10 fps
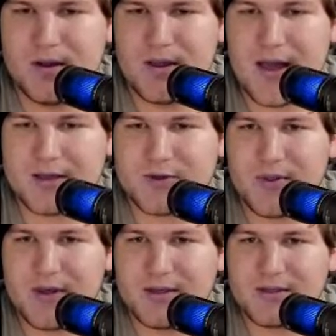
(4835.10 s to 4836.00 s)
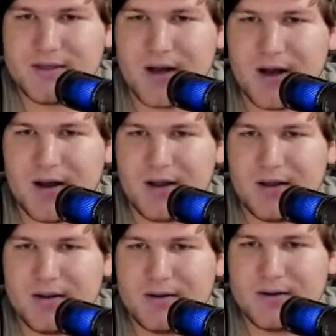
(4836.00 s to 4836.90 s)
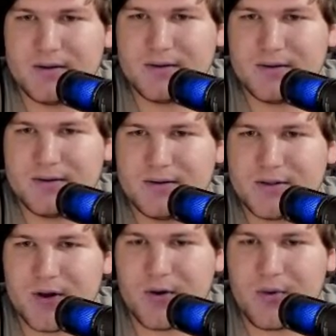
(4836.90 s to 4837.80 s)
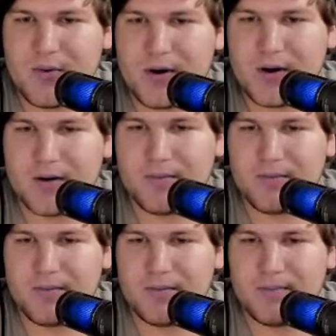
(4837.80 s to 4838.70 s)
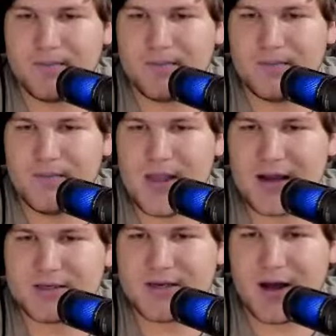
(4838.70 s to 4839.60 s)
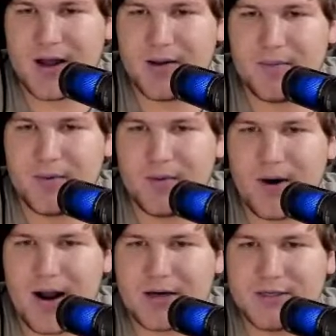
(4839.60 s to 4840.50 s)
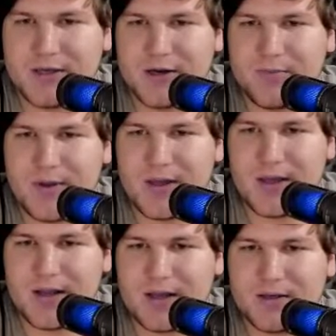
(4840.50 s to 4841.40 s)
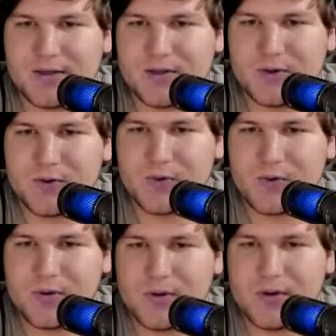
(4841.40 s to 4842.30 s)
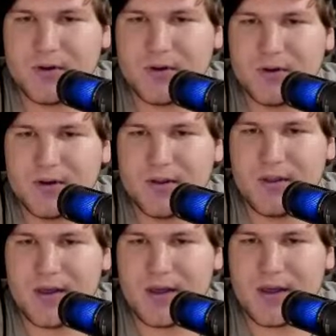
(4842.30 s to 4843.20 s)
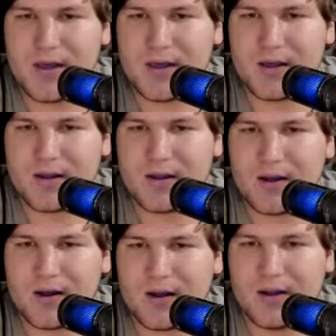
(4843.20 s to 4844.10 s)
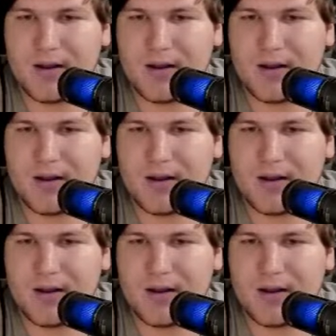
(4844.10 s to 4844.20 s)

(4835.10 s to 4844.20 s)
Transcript: yeah. Um, so this, uh, so um, next time we're actually going to be getting into the uh,